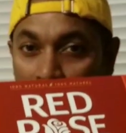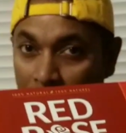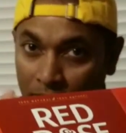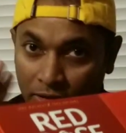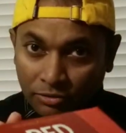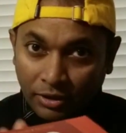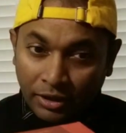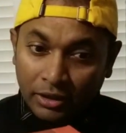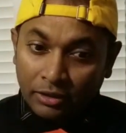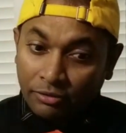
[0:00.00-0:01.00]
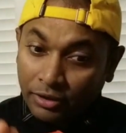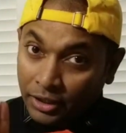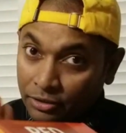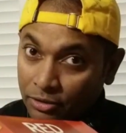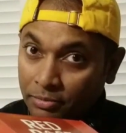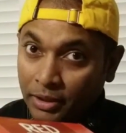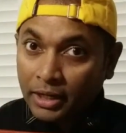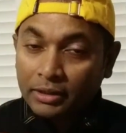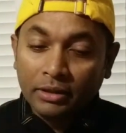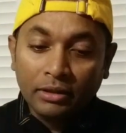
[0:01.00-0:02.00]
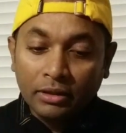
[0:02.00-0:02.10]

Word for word: This is very, very good brand.